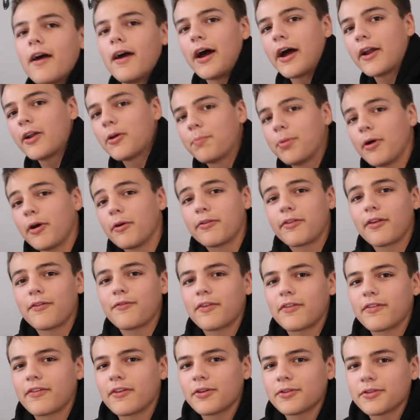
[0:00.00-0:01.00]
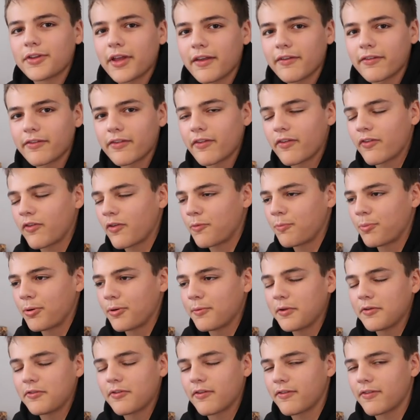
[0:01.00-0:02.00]
I don't post every single day, so this is
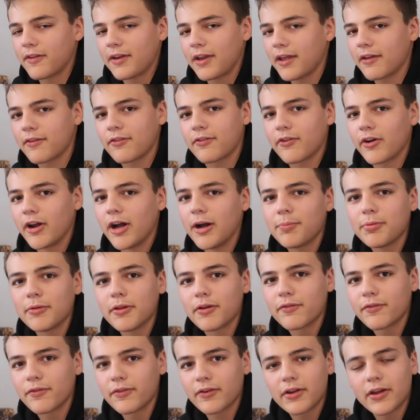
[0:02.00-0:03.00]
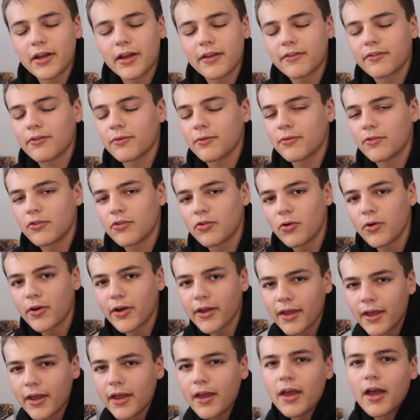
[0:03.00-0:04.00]
pretty much just an extra upload for you guys to
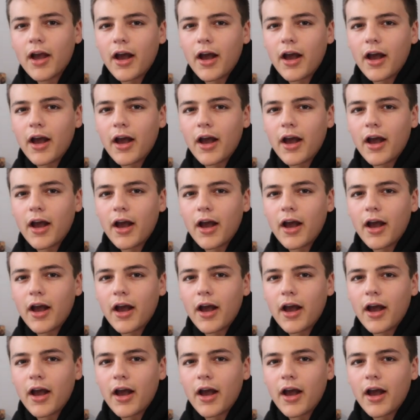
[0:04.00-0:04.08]
enjoy.